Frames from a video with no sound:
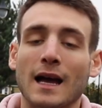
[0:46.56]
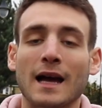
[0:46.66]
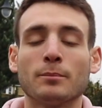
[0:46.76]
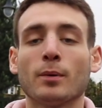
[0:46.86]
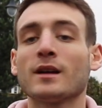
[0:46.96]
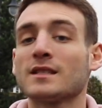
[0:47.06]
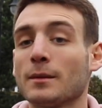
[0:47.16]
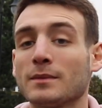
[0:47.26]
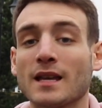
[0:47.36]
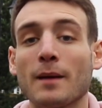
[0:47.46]
And by
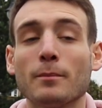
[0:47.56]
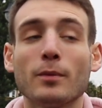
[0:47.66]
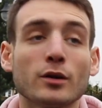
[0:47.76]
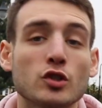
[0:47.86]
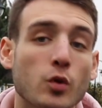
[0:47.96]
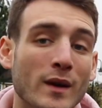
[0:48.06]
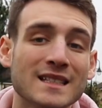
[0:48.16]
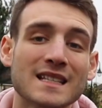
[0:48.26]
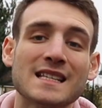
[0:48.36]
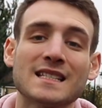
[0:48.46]
September
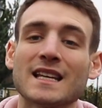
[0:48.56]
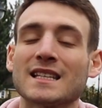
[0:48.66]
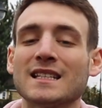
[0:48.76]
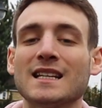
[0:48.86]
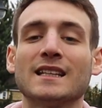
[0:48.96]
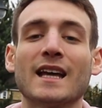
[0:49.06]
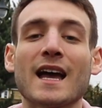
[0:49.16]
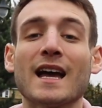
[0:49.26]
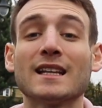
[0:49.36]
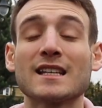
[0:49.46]
2016, they
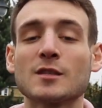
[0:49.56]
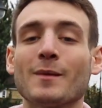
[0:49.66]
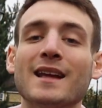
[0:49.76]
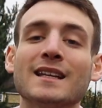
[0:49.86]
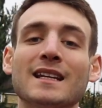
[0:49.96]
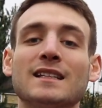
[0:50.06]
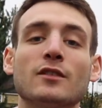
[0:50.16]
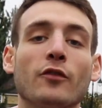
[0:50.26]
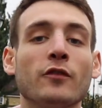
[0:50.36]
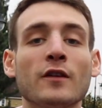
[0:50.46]
had expanded
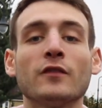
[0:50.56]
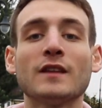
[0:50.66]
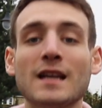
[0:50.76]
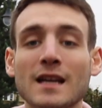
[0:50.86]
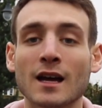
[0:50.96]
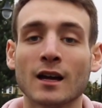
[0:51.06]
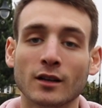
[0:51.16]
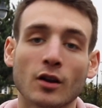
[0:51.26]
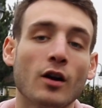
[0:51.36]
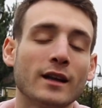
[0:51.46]
into
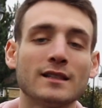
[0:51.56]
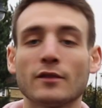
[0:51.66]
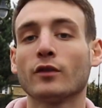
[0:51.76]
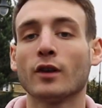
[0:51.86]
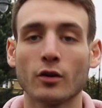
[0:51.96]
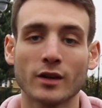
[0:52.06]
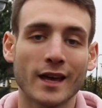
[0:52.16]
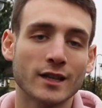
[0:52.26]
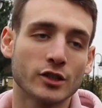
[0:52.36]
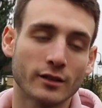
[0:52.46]
59 different
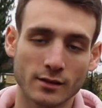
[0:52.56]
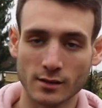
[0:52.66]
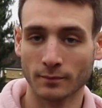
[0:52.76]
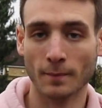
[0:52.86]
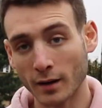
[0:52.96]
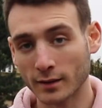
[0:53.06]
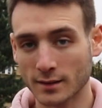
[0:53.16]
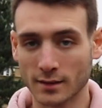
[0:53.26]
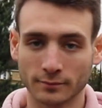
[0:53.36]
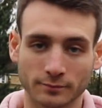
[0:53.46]
locations.
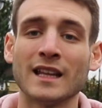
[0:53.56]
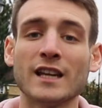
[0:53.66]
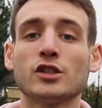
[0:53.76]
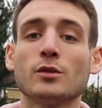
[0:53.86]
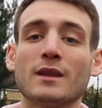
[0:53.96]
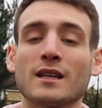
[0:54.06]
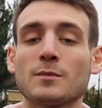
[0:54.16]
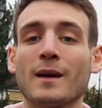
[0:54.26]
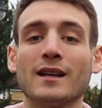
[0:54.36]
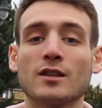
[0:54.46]
But issue with
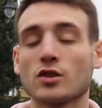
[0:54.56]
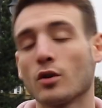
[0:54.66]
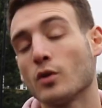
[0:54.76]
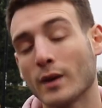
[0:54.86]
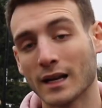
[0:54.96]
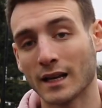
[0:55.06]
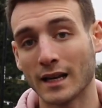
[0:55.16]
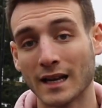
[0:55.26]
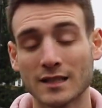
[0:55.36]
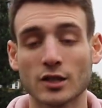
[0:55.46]
expanding so
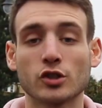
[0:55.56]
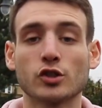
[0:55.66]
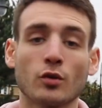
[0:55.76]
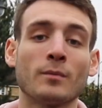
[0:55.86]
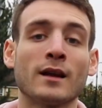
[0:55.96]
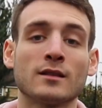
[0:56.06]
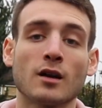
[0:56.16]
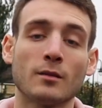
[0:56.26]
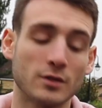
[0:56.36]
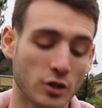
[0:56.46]
quickly in such a short amount of
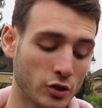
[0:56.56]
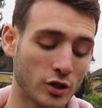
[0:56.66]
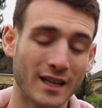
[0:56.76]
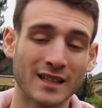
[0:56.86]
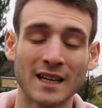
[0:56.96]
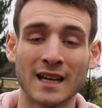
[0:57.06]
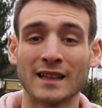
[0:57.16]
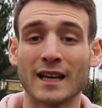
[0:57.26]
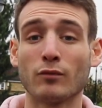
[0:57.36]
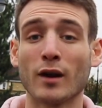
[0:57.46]
time is usually
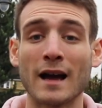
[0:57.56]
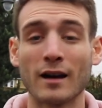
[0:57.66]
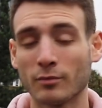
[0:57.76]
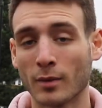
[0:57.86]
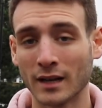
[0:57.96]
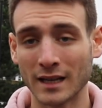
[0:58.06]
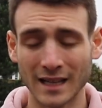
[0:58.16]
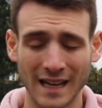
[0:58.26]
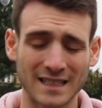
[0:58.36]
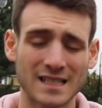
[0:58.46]
they run out of
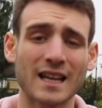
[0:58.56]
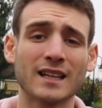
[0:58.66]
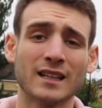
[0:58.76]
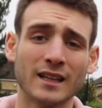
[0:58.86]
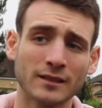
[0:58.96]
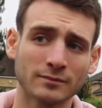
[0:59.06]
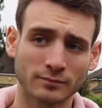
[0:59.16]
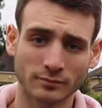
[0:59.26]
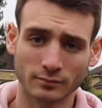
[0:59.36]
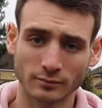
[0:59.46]
money and secondly,
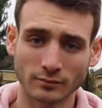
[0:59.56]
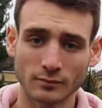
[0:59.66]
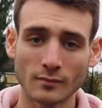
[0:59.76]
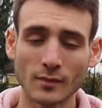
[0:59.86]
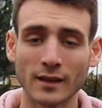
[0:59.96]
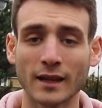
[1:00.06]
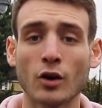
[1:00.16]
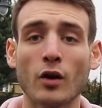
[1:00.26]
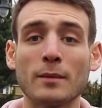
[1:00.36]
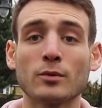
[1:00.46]
they're
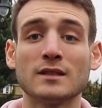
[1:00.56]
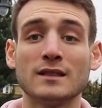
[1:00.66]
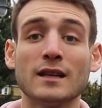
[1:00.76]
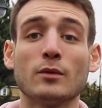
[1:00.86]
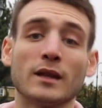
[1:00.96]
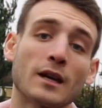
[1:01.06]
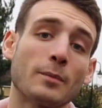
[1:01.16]
not able to deal with the